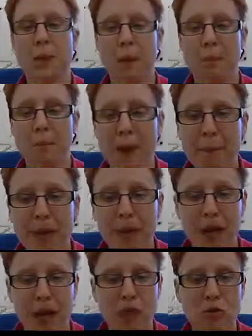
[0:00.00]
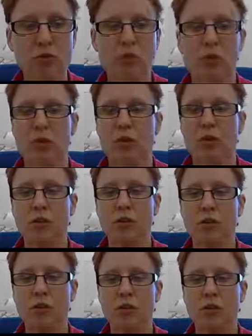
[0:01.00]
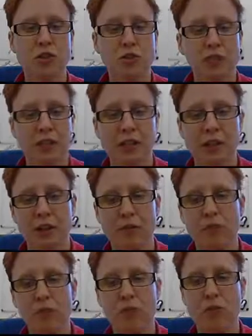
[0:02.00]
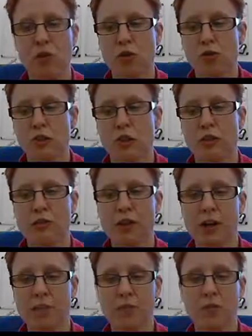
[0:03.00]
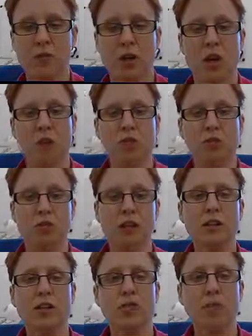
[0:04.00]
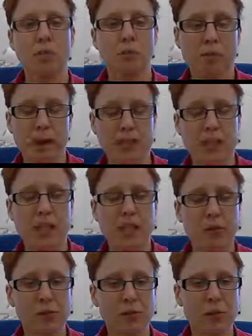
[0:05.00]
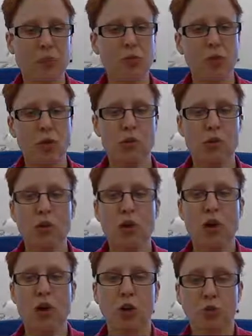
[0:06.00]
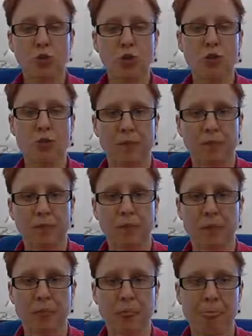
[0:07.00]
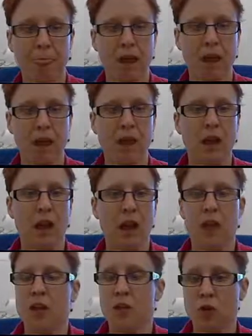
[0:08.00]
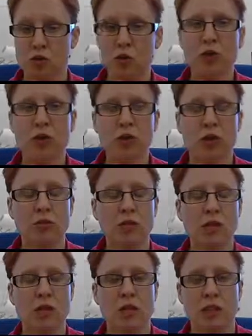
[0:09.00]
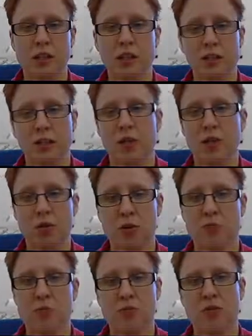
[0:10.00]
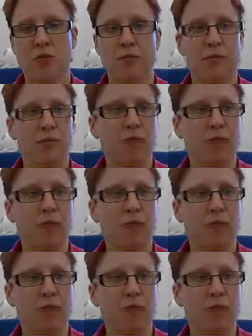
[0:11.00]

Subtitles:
by mapping out the technology ready levels of currently development. So then you've basically limited to what you are going to do. You're not going to design the entire Mars mission.